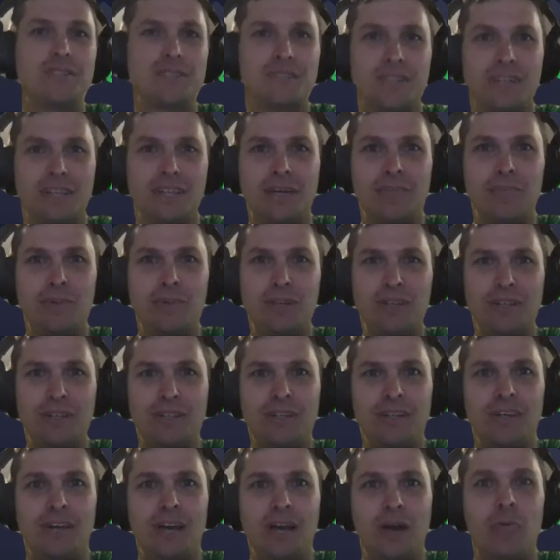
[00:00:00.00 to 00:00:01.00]
Because I think that'd be a,
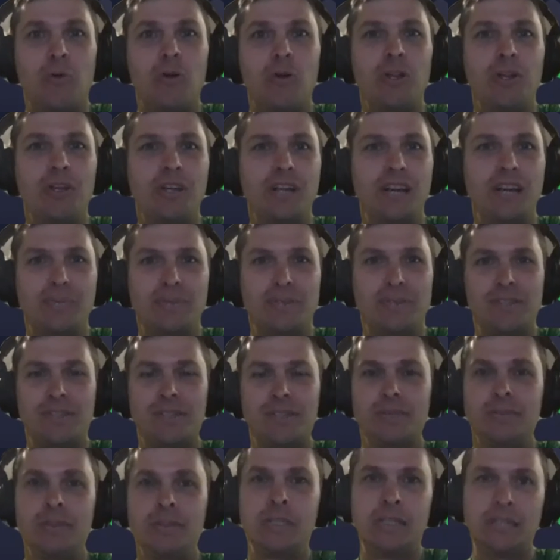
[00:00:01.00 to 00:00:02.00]
a really good
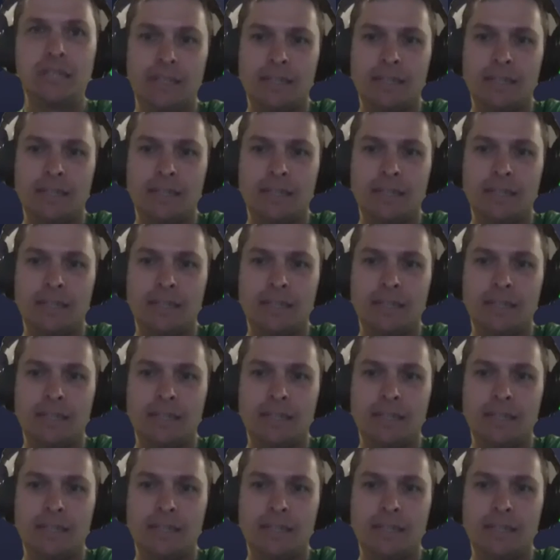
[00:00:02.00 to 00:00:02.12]
episode.